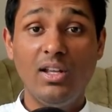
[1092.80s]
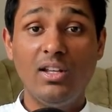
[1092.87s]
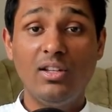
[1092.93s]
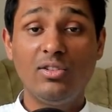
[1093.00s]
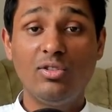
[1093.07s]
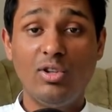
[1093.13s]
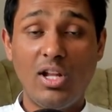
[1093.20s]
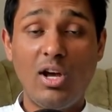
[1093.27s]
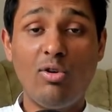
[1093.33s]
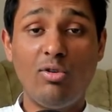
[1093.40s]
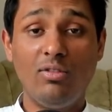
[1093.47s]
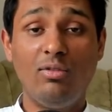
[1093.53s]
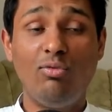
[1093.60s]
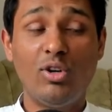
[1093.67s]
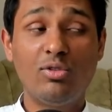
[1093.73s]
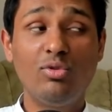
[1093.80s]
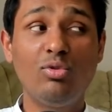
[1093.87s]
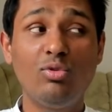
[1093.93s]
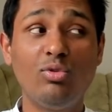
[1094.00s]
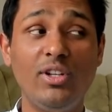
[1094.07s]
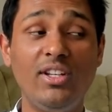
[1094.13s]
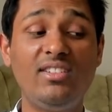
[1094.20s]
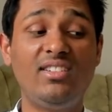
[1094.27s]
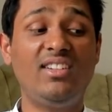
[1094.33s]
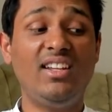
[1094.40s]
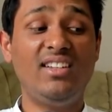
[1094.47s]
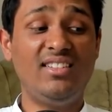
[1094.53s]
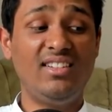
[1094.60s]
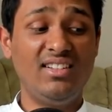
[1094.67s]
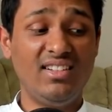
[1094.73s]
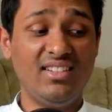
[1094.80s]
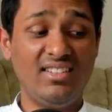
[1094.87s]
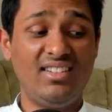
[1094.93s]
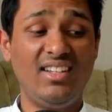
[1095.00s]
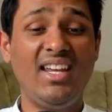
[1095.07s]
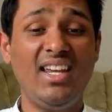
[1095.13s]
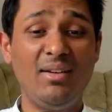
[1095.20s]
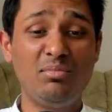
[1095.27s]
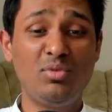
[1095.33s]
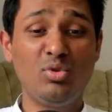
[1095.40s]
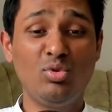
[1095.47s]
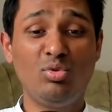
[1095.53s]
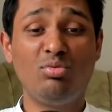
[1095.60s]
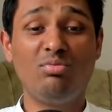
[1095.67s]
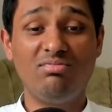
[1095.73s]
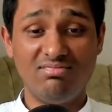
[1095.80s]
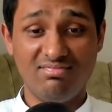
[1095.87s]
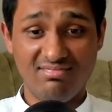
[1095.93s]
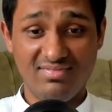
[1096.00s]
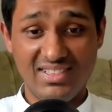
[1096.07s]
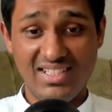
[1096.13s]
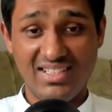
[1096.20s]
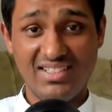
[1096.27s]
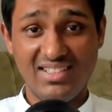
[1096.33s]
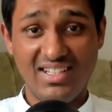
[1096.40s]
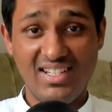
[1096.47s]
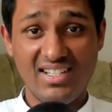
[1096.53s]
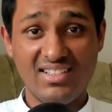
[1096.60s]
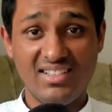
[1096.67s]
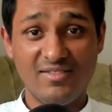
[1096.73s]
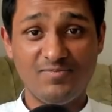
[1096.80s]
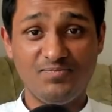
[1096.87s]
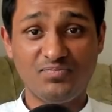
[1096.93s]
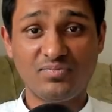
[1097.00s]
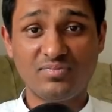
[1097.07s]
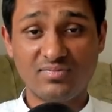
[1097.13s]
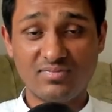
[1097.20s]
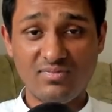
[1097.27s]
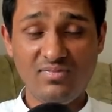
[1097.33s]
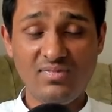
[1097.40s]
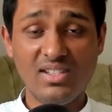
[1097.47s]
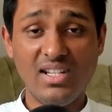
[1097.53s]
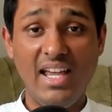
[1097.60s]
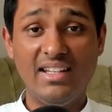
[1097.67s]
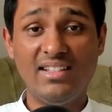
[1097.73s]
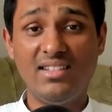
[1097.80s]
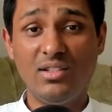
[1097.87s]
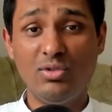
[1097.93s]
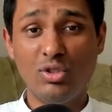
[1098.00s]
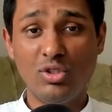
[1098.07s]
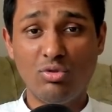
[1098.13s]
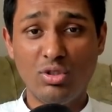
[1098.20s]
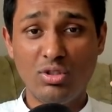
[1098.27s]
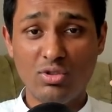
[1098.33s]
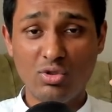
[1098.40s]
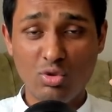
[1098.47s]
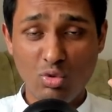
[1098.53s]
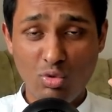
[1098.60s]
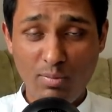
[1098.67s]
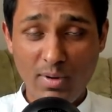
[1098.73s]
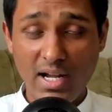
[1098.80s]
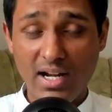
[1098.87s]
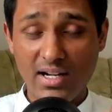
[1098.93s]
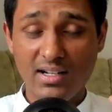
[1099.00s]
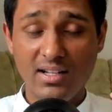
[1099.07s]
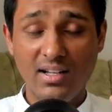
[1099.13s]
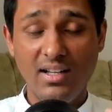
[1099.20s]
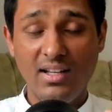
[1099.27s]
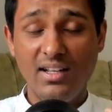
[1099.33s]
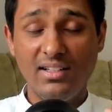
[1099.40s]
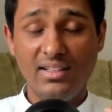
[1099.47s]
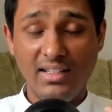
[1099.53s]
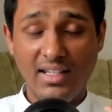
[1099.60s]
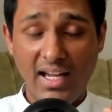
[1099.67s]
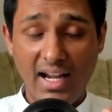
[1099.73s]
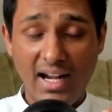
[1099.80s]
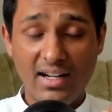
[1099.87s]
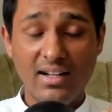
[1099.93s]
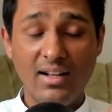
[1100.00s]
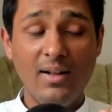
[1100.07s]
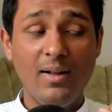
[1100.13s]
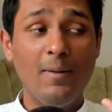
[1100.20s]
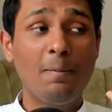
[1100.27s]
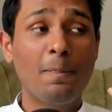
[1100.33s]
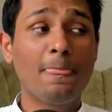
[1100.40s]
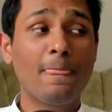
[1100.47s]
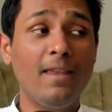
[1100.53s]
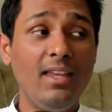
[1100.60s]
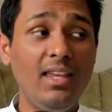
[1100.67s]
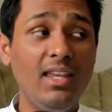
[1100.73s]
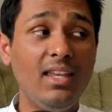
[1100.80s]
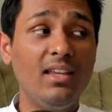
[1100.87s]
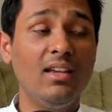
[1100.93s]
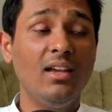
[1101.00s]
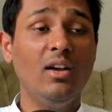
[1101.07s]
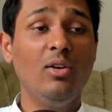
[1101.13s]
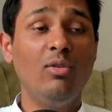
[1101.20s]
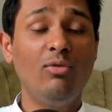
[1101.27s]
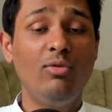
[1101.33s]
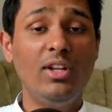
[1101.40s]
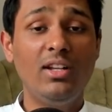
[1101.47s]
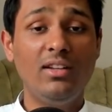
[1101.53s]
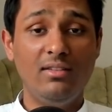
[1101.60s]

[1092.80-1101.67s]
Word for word: So now what to do? He stays in the same room. Yes. And situation was so bad that he will